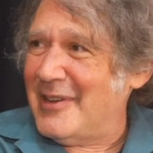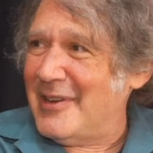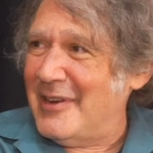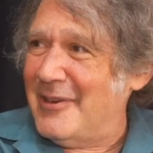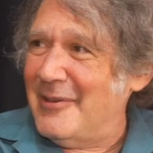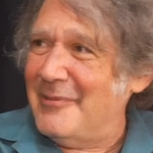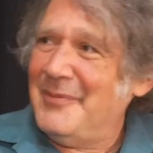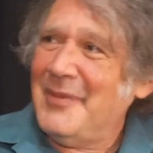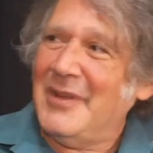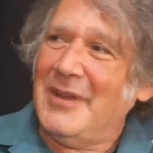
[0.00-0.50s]
you
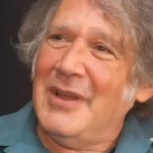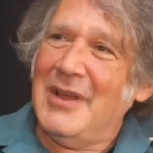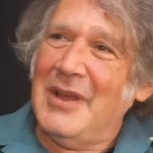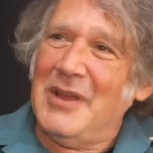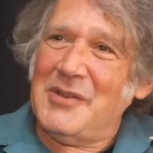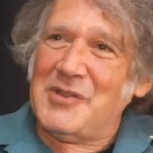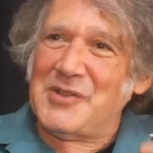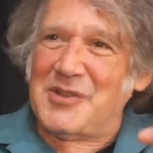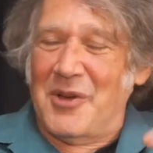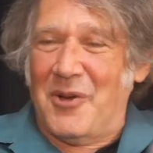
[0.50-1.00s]
know.
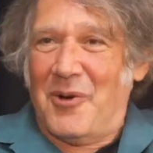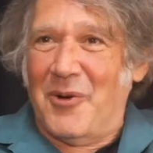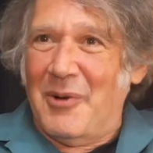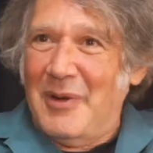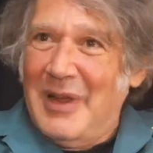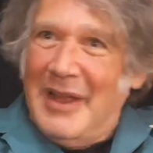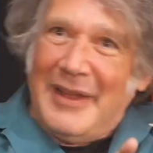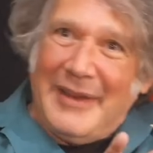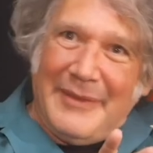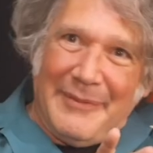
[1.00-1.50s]

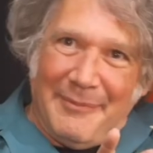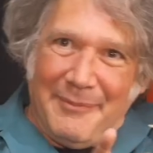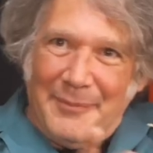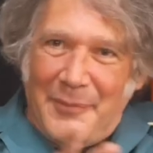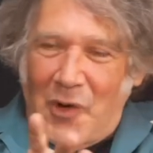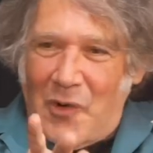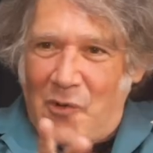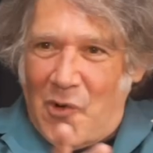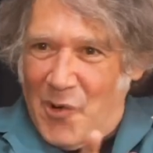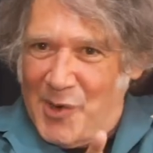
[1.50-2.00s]
So and
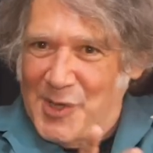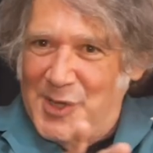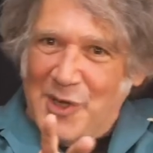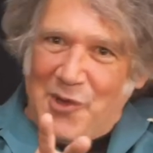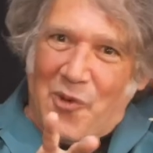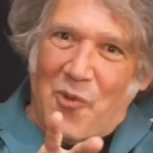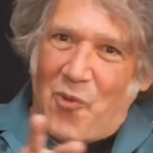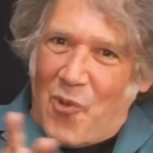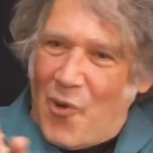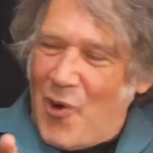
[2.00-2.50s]
of course he
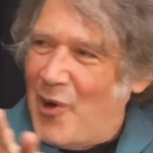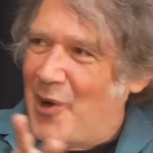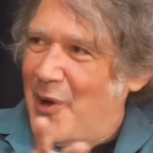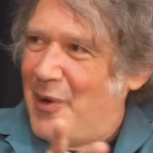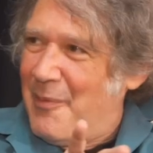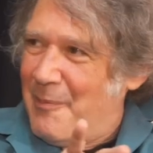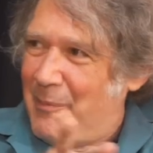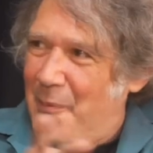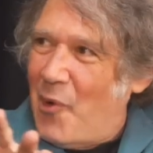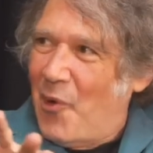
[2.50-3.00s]
can work
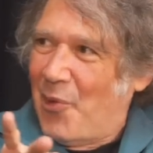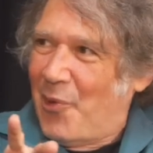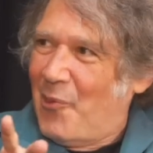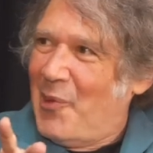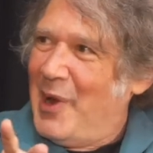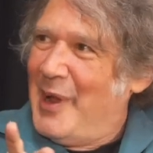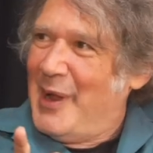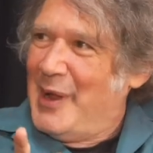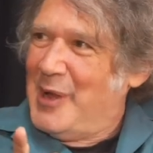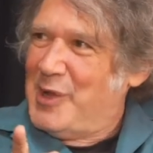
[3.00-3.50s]
both
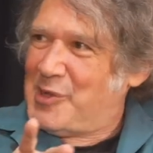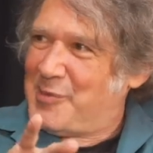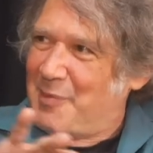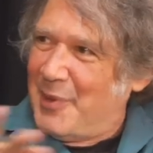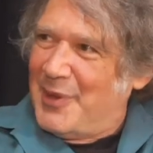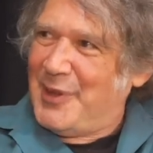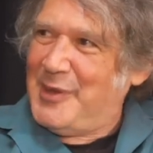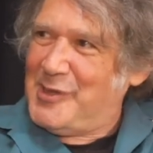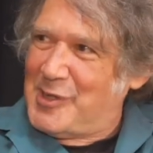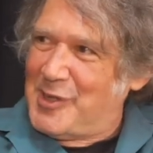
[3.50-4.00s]
ways,
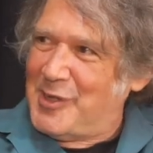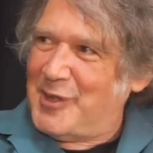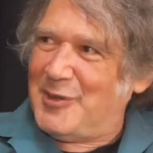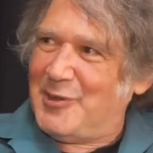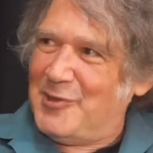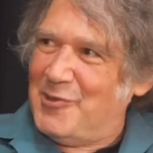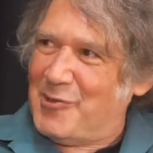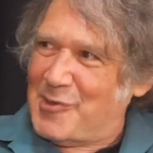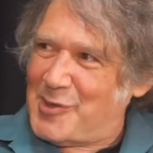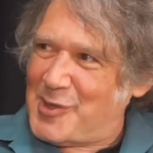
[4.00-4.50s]
but these are the
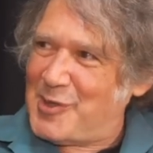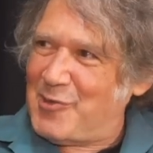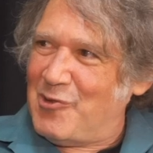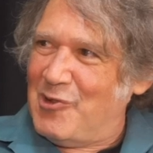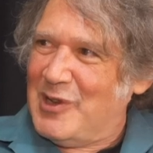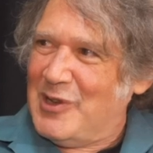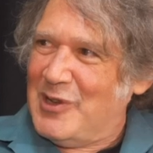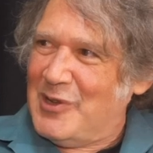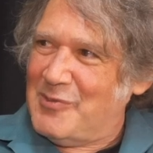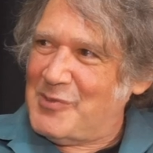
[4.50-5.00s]
two
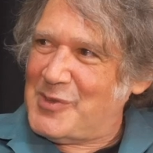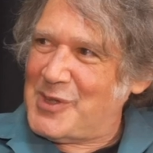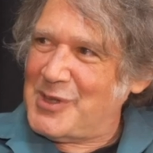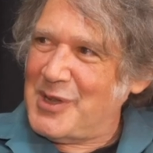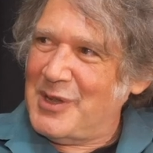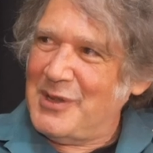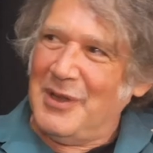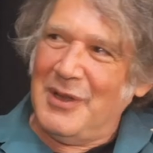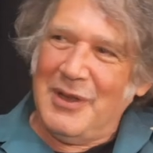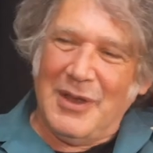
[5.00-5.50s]
extremes:
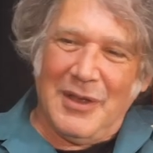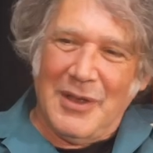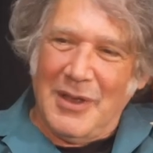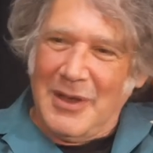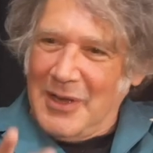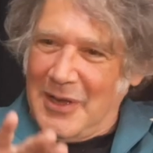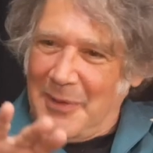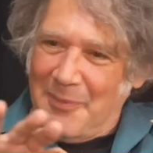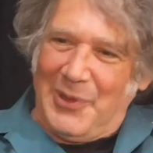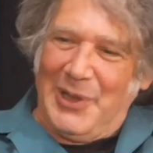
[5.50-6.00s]

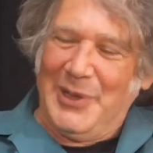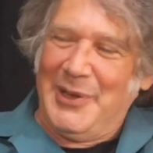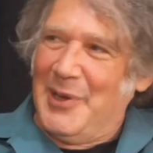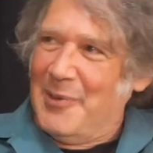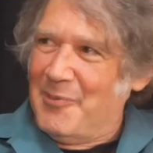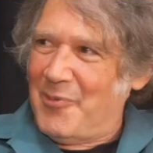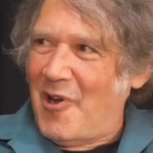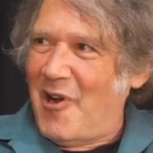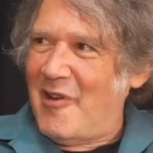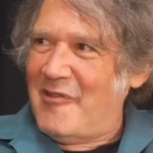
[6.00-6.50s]
complete
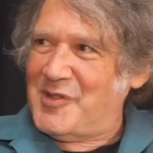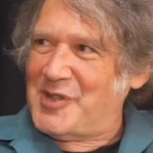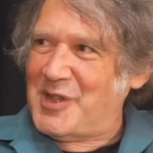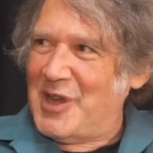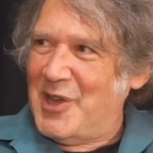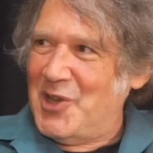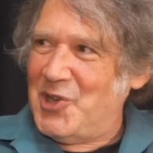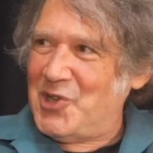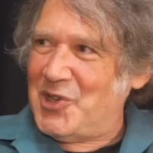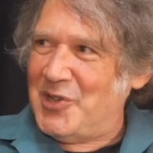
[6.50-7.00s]

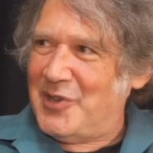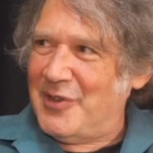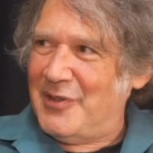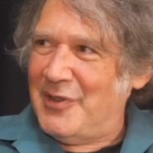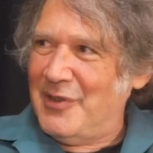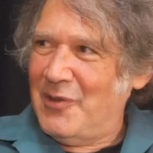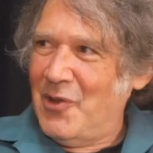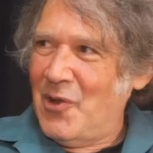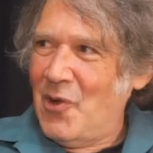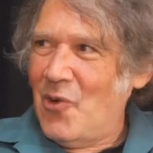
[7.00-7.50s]

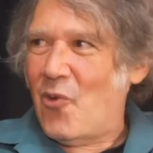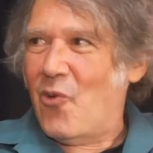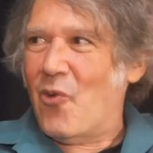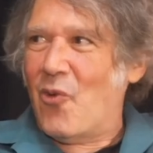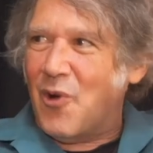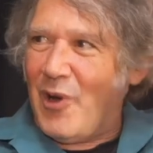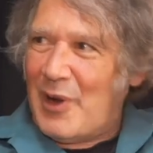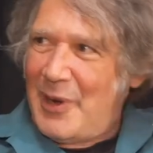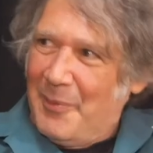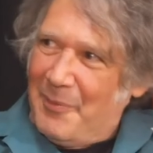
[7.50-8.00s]
improvisation
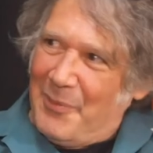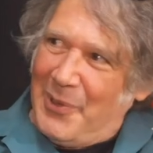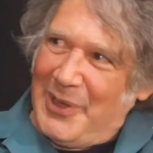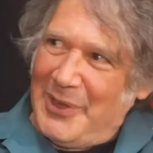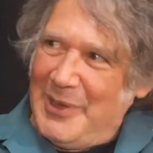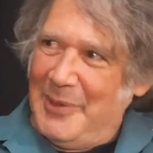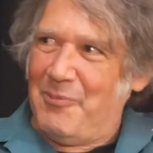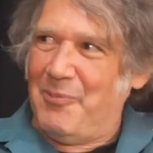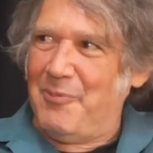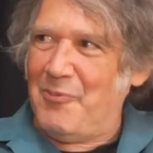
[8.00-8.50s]
or
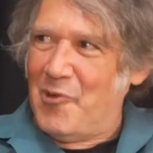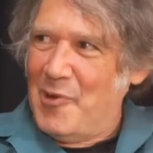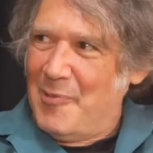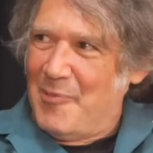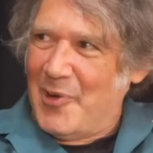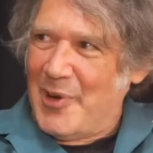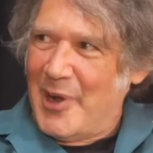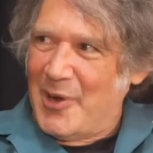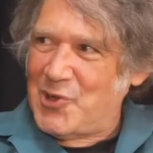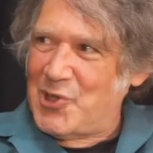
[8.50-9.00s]
complete
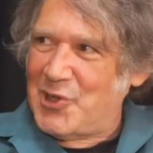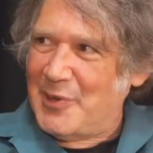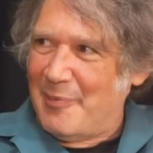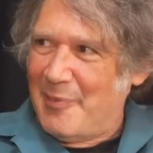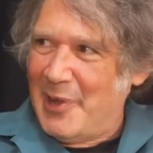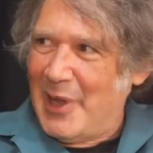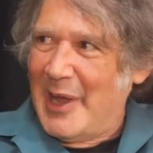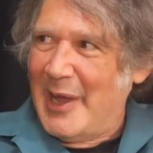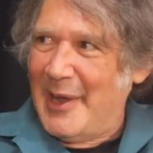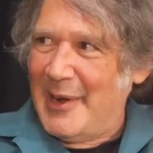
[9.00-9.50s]
pre-production
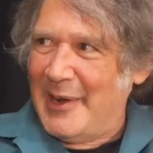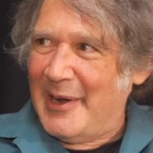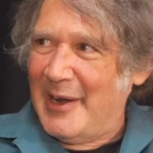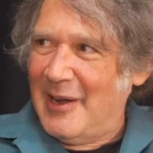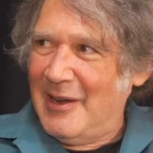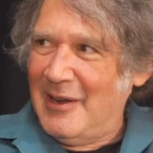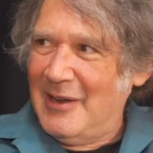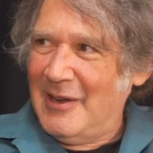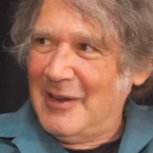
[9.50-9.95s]
and planning.